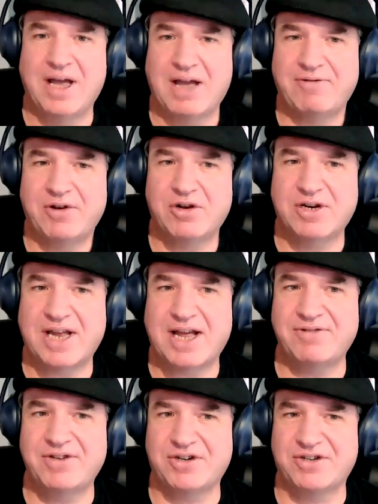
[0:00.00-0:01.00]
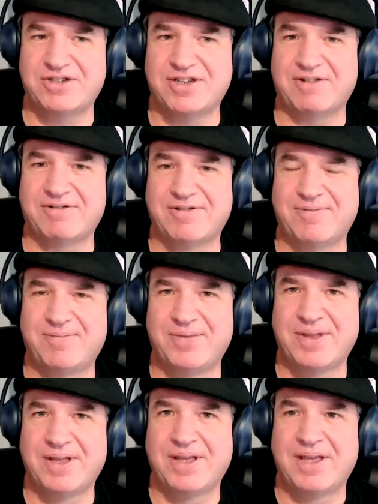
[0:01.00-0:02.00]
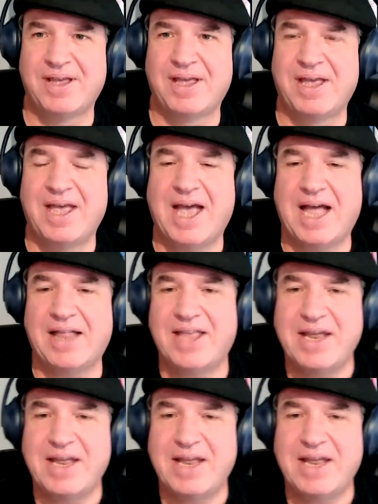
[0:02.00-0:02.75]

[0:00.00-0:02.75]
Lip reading: Have you looked after yourself? And